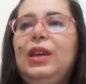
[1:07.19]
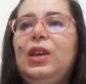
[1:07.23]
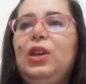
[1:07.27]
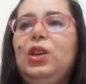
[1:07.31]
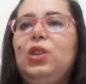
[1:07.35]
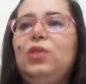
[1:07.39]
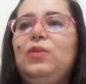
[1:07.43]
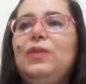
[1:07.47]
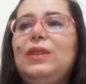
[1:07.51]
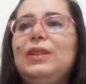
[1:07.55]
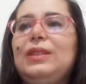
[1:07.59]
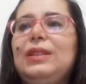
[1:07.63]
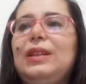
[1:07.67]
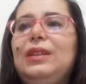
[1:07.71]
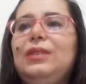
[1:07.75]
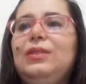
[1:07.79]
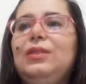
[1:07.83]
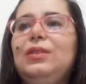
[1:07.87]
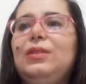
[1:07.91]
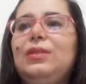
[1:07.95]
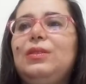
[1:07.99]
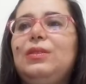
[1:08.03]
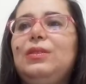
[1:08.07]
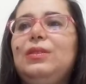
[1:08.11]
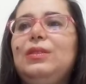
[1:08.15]
It was
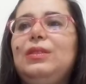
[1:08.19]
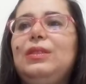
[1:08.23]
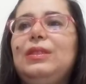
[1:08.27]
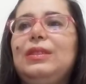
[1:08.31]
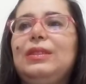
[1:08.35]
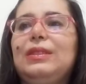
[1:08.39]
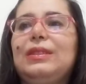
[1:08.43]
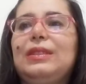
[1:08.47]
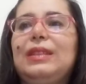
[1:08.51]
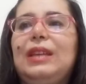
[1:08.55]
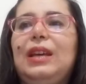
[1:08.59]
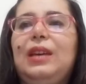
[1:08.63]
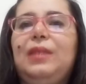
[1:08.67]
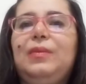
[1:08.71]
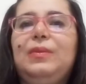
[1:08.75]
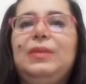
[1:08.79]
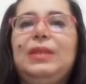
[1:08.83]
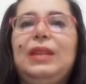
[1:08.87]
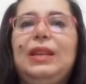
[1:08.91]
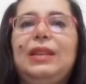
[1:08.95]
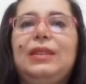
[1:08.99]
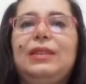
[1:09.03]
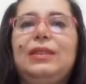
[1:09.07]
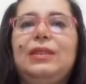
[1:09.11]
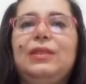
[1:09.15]
understood in time
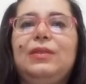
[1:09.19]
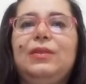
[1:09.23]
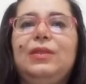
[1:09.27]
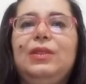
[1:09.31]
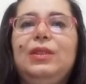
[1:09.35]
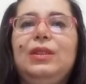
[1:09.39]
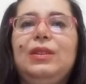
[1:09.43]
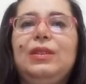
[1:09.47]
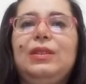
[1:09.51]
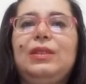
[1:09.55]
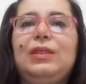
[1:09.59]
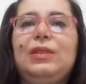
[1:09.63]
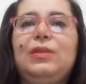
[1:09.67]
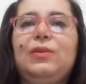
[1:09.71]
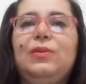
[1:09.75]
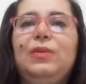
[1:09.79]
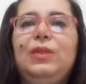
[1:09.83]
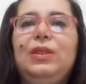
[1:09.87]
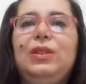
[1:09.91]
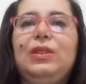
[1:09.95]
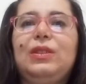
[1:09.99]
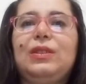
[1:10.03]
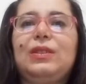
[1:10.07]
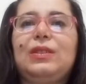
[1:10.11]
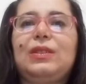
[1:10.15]
that the virus,
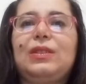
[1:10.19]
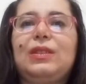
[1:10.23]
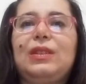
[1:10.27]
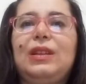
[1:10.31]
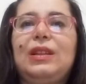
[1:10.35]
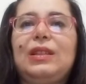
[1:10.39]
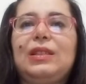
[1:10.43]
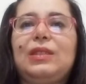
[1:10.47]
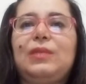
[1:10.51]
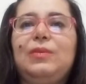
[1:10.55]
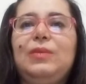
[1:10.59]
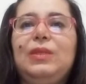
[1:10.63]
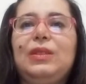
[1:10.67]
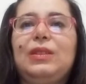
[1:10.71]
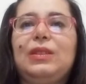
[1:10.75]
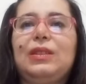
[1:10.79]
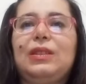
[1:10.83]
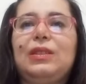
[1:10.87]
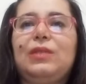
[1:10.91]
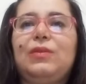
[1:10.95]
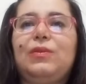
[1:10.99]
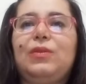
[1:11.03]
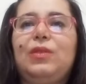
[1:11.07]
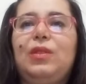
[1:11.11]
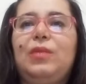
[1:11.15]
which is
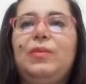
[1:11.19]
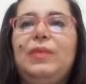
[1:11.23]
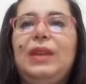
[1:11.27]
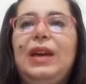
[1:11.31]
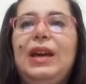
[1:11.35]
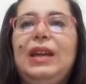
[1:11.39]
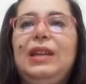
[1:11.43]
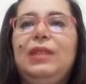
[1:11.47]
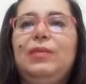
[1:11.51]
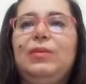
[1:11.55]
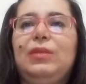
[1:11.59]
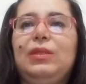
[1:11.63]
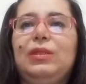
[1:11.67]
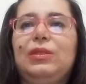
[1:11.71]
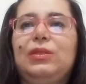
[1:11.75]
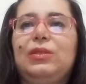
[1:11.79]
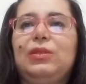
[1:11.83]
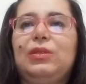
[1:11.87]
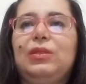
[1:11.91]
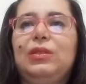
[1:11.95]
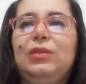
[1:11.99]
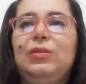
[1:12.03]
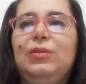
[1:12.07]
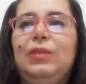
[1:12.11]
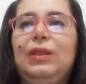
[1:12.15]
transmitted from animal to
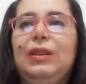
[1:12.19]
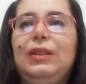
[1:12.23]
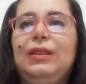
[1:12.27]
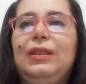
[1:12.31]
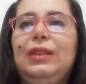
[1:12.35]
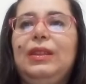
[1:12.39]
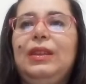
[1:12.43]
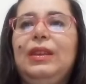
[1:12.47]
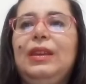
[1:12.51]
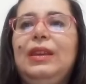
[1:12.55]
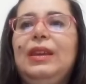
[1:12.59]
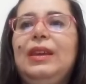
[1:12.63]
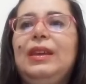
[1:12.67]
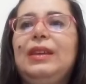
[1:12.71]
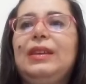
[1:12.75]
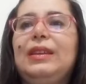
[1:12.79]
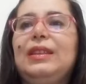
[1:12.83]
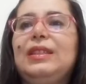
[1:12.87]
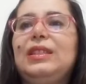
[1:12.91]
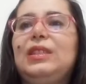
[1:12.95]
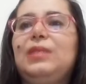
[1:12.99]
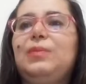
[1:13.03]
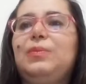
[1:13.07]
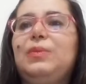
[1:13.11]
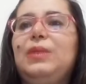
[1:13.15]
man, can spread
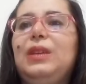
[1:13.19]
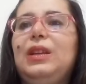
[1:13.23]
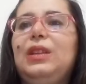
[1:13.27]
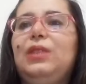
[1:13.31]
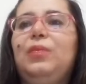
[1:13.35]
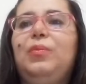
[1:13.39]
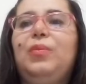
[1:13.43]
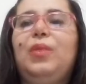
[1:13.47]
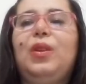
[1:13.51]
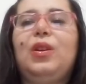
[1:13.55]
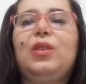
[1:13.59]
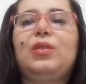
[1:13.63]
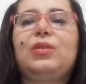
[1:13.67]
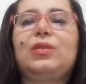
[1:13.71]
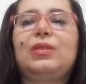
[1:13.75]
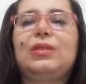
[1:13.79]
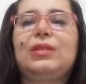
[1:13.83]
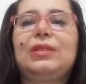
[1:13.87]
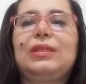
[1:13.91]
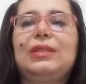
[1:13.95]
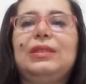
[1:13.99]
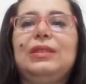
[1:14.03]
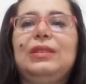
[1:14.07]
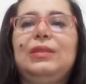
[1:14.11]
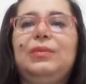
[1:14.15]
from person
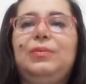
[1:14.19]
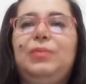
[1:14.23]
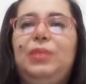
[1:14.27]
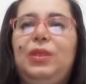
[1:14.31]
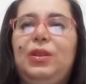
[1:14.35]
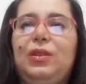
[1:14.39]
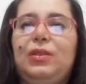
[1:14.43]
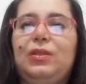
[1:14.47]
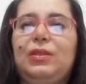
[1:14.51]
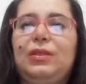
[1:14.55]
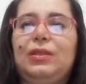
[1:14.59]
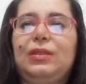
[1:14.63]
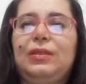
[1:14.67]
to person.